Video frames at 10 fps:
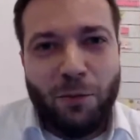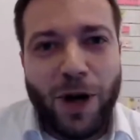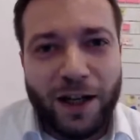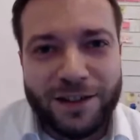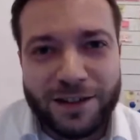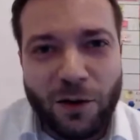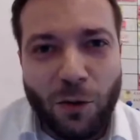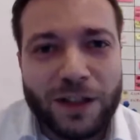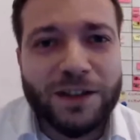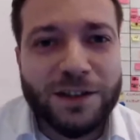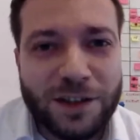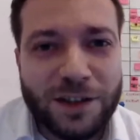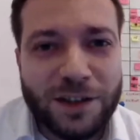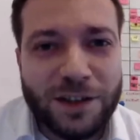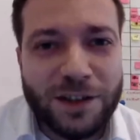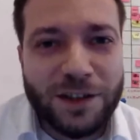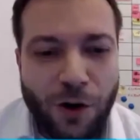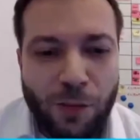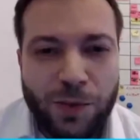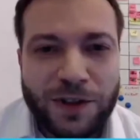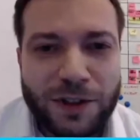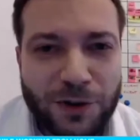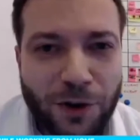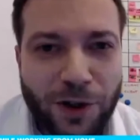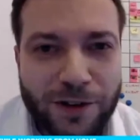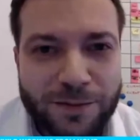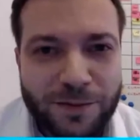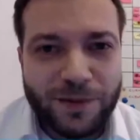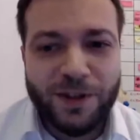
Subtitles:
But what a surprise, when he opened the door,